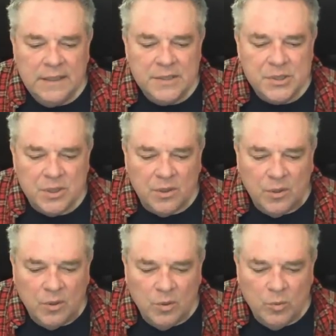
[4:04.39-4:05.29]

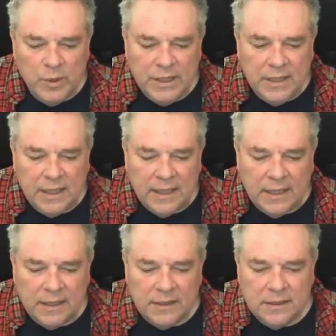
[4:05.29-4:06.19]
So we
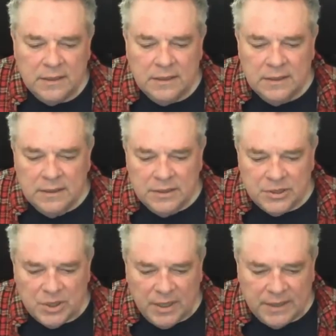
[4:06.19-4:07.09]
can
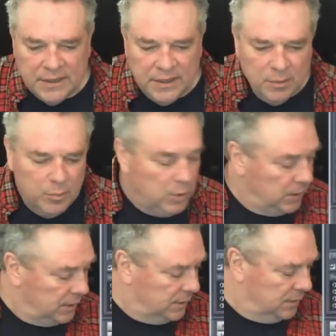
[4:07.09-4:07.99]
select an input.